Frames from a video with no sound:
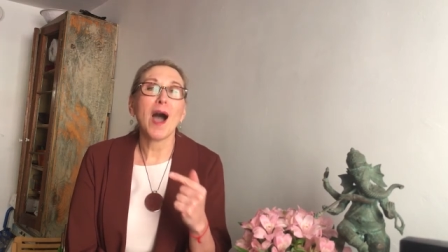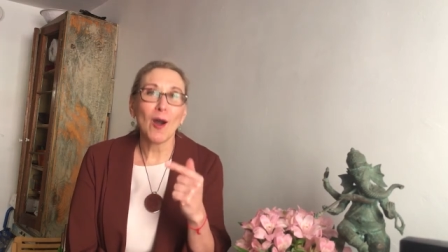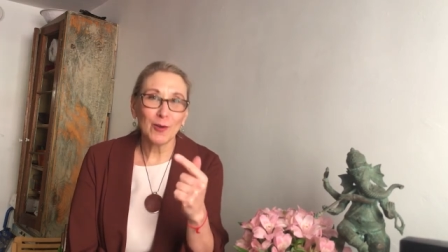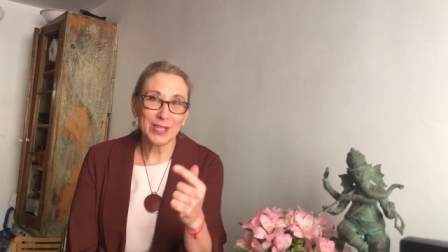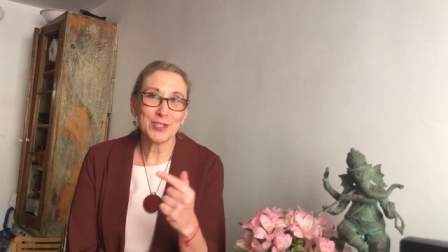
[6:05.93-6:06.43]

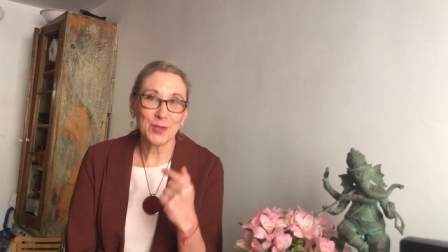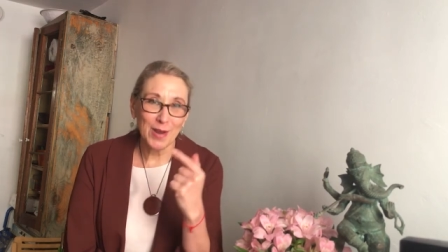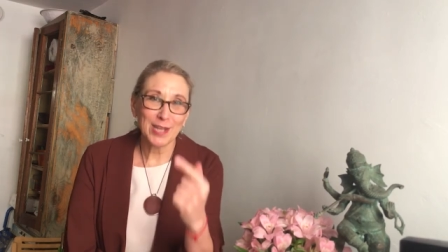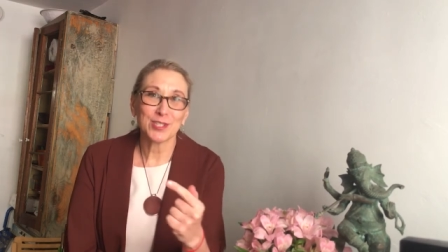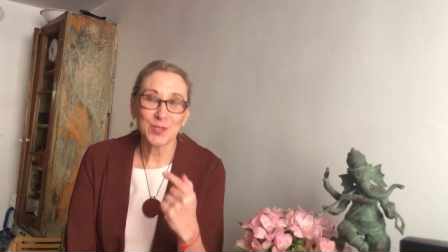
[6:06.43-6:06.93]
our
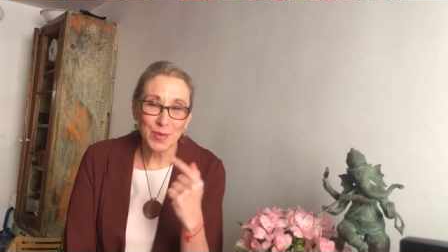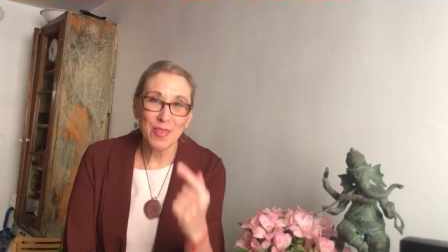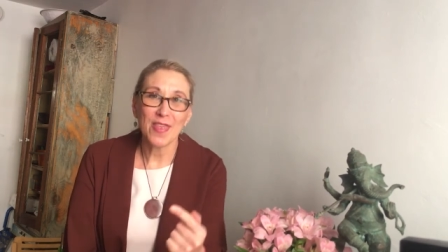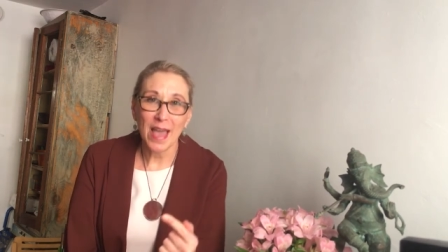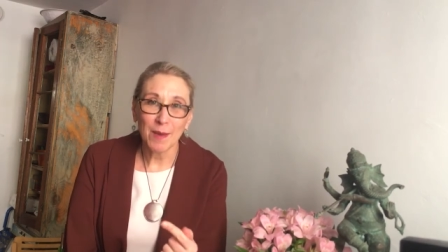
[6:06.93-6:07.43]
interactions
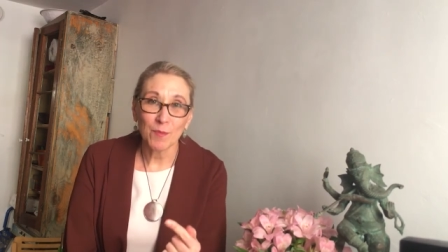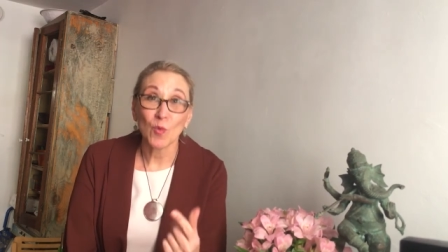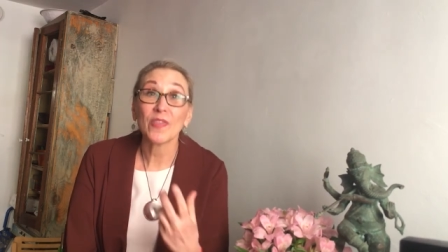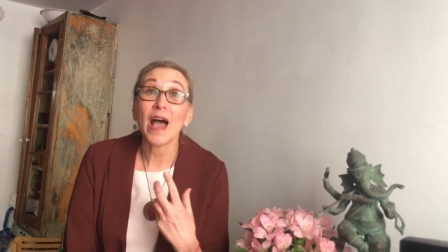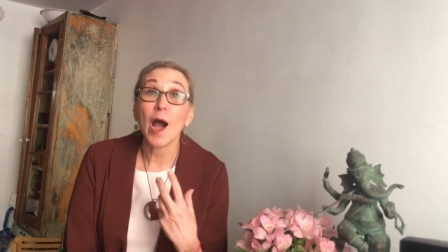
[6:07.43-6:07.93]
with them
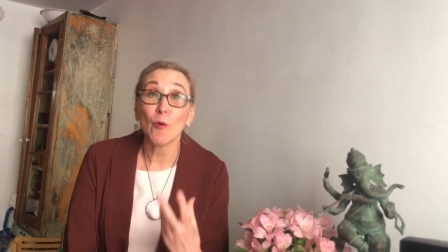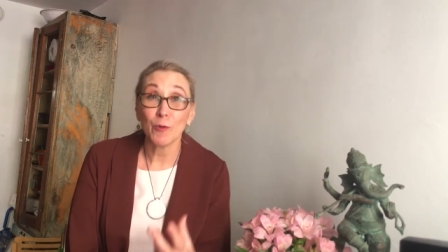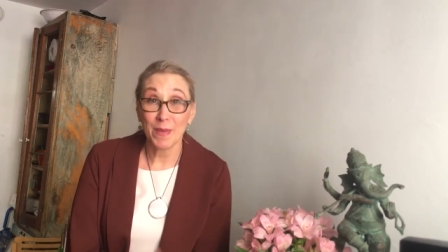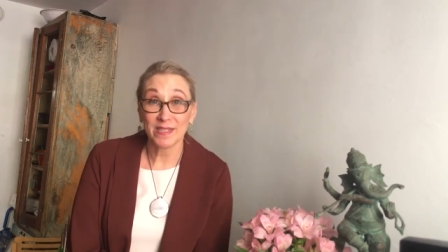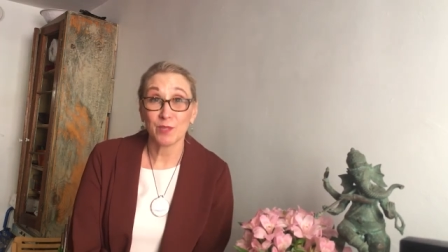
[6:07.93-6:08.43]
with
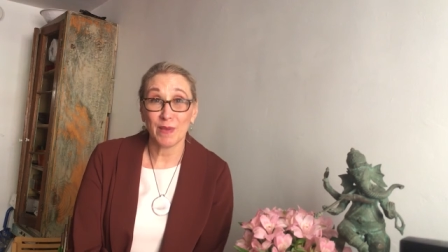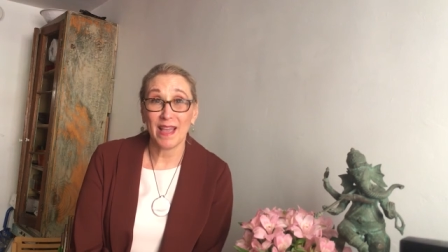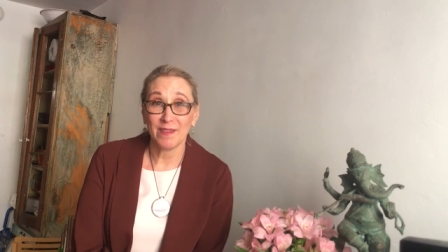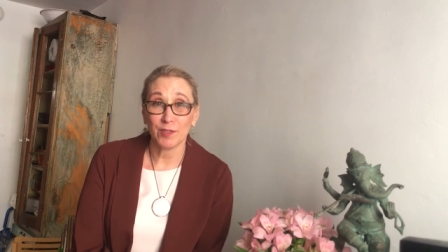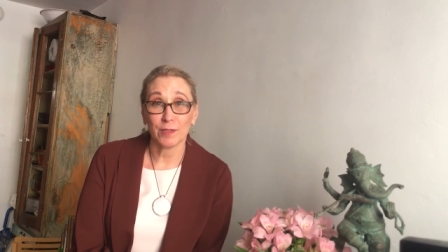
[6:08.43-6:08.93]
our best
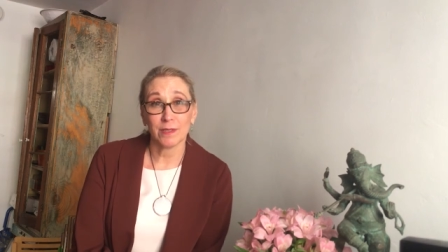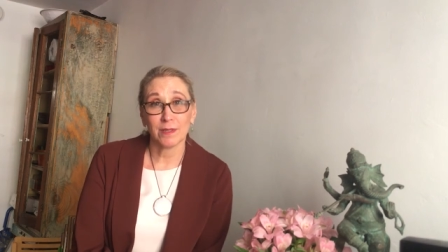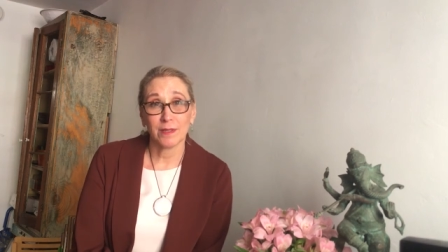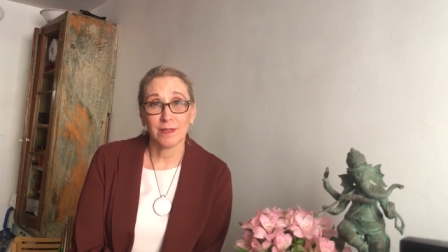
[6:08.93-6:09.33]
behaviors.